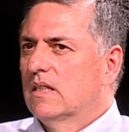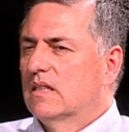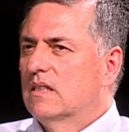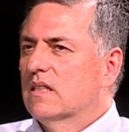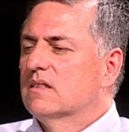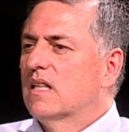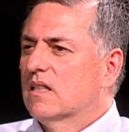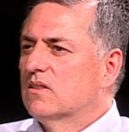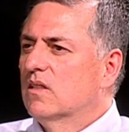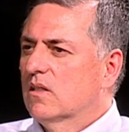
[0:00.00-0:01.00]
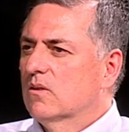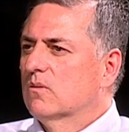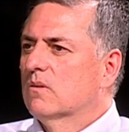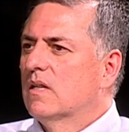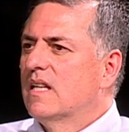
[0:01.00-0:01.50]
does not
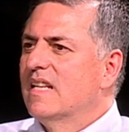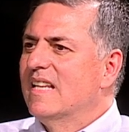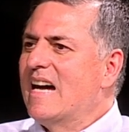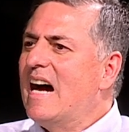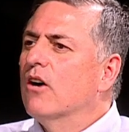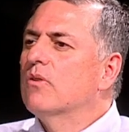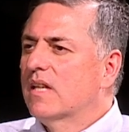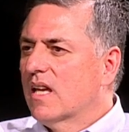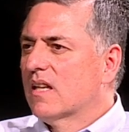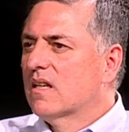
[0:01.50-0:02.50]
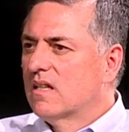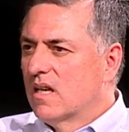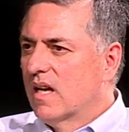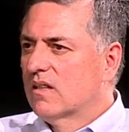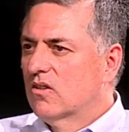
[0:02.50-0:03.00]
know how they can
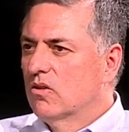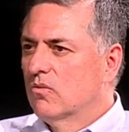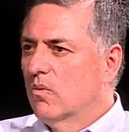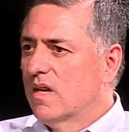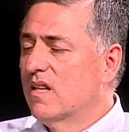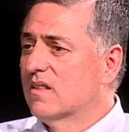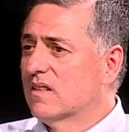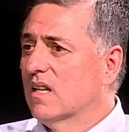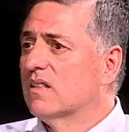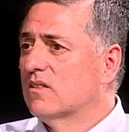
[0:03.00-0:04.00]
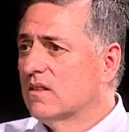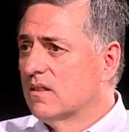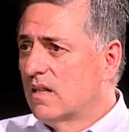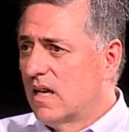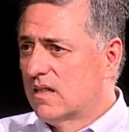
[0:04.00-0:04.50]
connect to what he's done
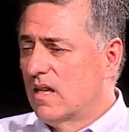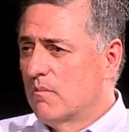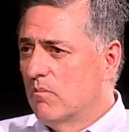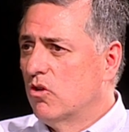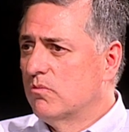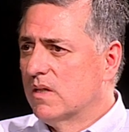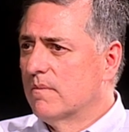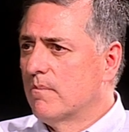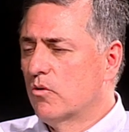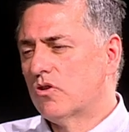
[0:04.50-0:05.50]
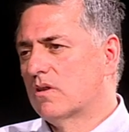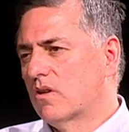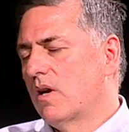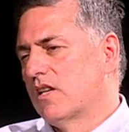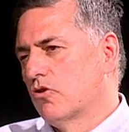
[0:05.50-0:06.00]
at that moment, which mm-hmm. is
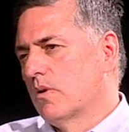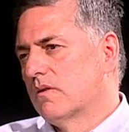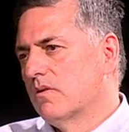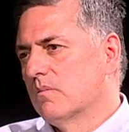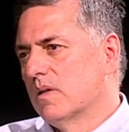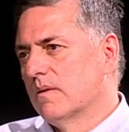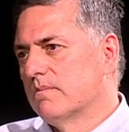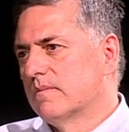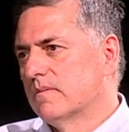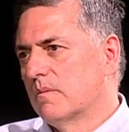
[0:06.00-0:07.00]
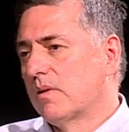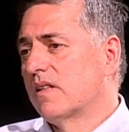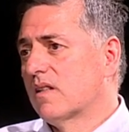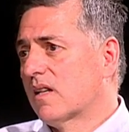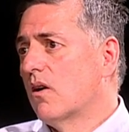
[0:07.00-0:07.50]
graduate from a, a,
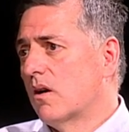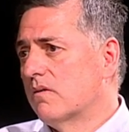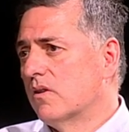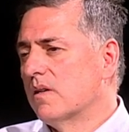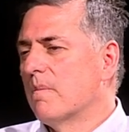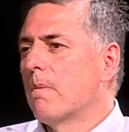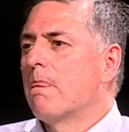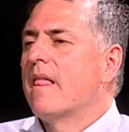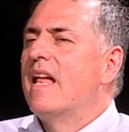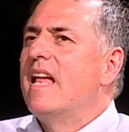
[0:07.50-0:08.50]
place like Harvard. Yeah.